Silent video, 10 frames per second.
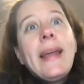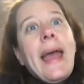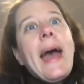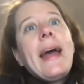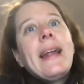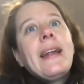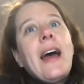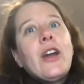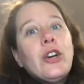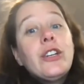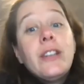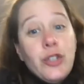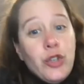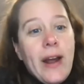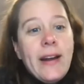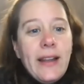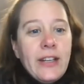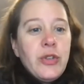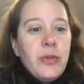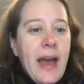could try to
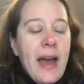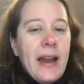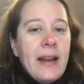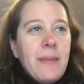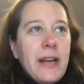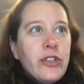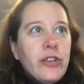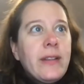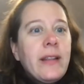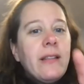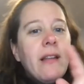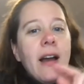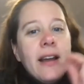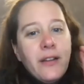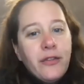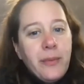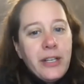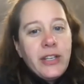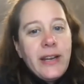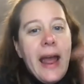like do that and make sure that the login
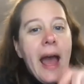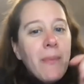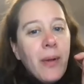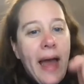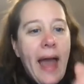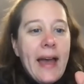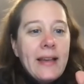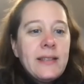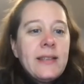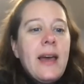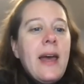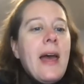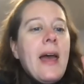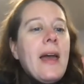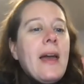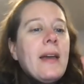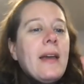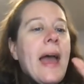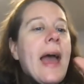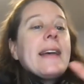information that Apple has
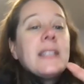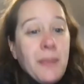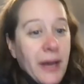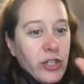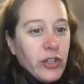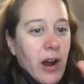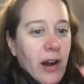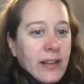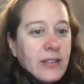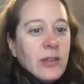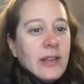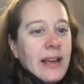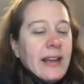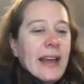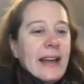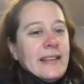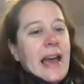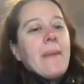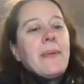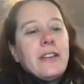a picture on it so that they could like
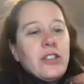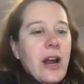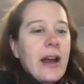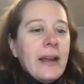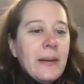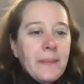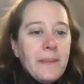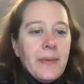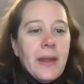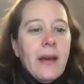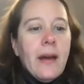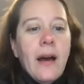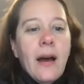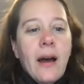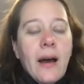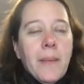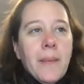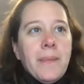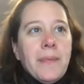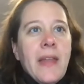tap it and try it.
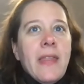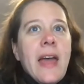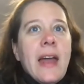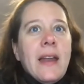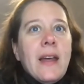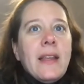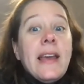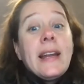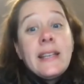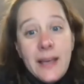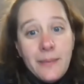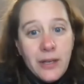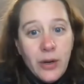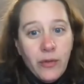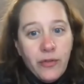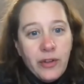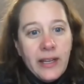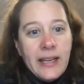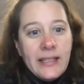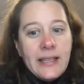And then get accepted
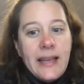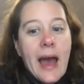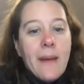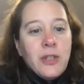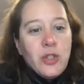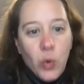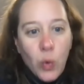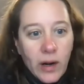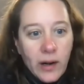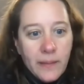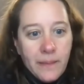hopefully into the app store.